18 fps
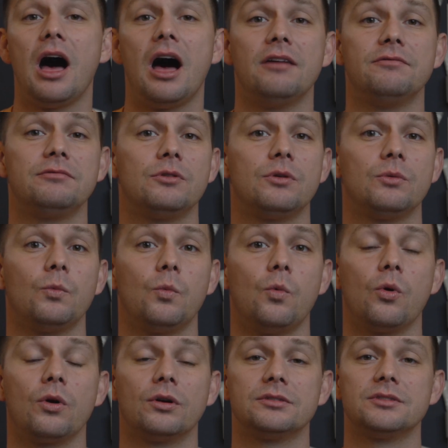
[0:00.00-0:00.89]
I've
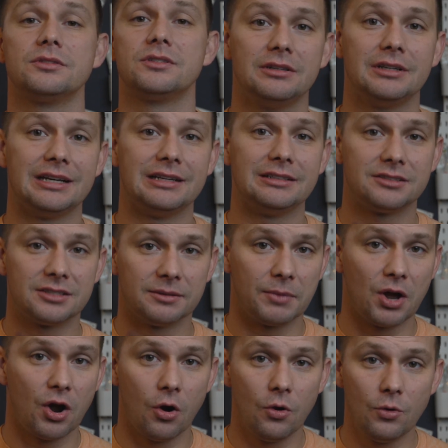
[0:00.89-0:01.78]
worn
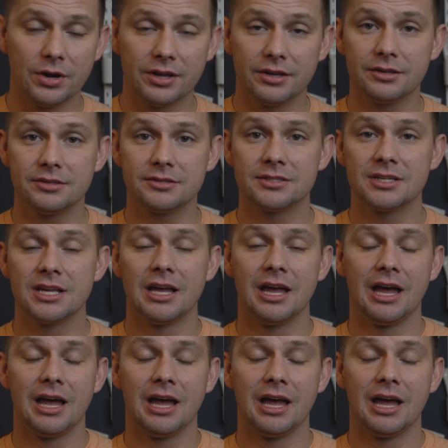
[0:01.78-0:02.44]
some Hokas.